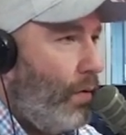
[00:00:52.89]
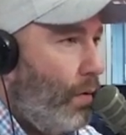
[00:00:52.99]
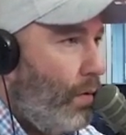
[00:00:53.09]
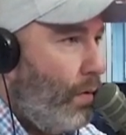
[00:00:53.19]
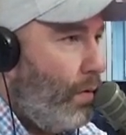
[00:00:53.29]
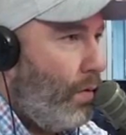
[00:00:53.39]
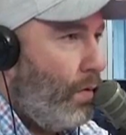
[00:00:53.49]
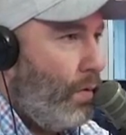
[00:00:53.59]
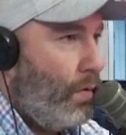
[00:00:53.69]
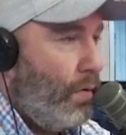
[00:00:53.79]

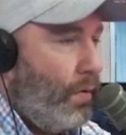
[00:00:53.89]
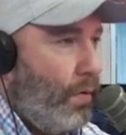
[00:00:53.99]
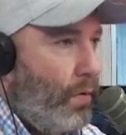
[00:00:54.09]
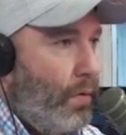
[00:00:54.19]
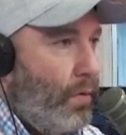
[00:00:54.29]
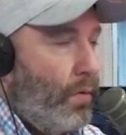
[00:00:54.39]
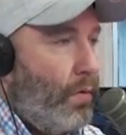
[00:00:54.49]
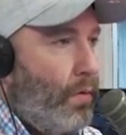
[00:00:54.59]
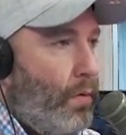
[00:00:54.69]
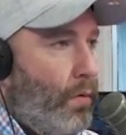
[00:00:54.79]

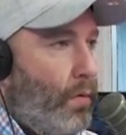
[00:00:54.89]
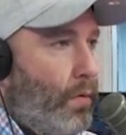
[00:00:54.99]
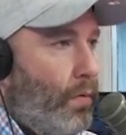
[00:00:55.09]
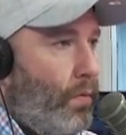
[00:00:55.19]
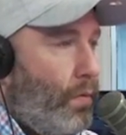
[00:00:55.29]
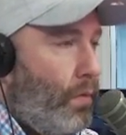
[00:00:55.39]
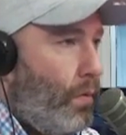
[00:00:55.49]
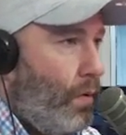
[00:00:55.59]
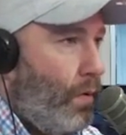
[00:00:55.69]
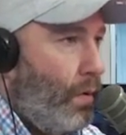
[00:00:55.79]

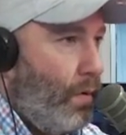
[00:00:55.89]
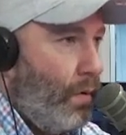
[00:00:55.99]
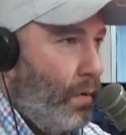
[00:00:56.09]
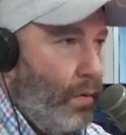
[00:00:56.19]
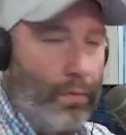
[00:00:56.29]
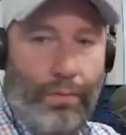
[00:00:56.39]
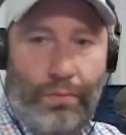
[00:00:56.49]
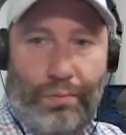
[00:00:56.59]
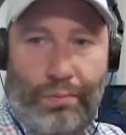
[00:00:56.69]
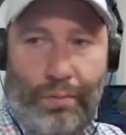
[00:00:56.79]

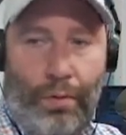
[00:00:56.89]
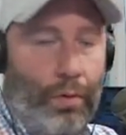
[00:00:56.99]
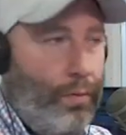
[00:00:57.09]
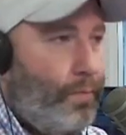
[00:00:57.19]
This person isn't speaking.